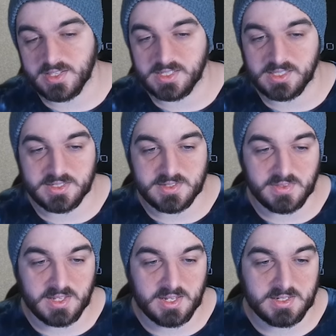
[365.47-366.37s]
clears of
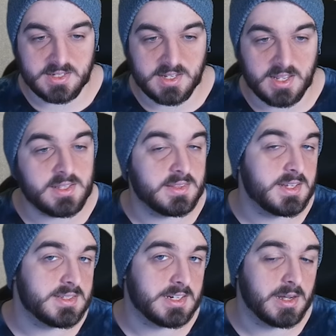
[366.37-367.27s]
that. Getting
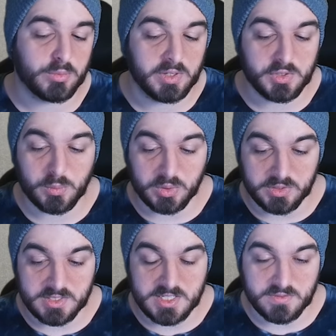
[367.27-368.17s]
these to upgrade your
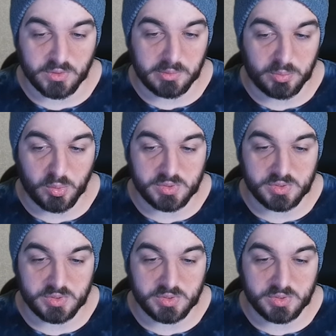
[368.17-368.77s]
wilderness is very important